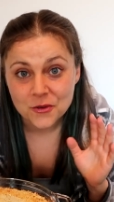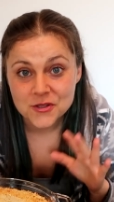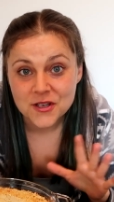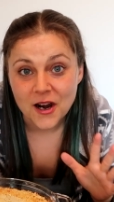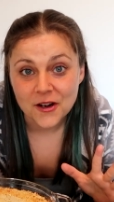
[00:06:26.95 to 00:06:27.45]

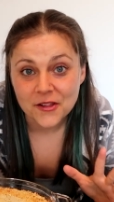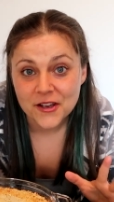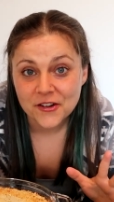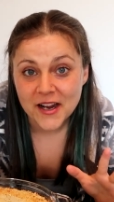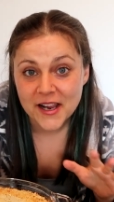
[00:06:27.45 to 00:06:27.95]
Those
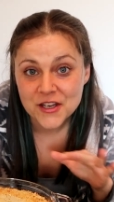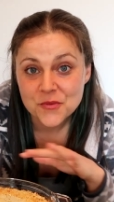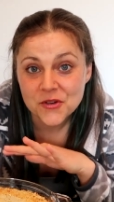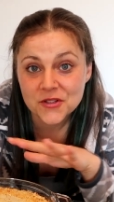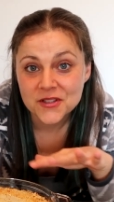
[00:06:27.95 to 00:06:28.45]
garlic
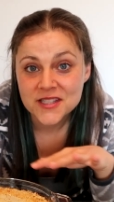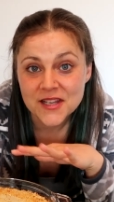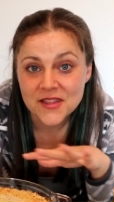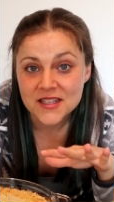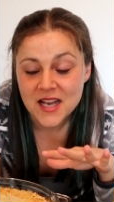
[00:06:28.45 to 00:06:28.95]
granules
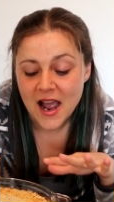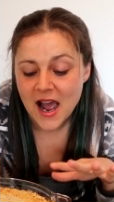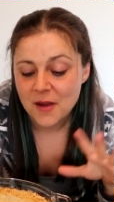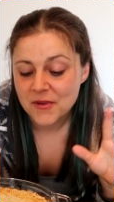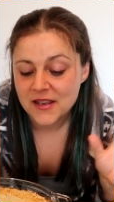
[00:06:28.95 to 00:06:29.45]
in the
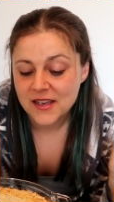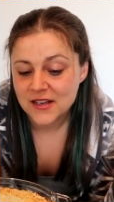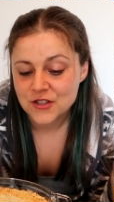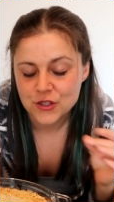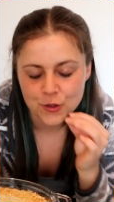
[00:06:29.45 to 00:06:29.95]

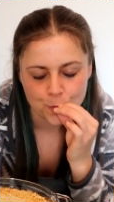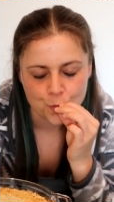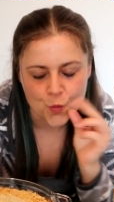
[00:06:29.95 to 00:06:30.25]
topping just...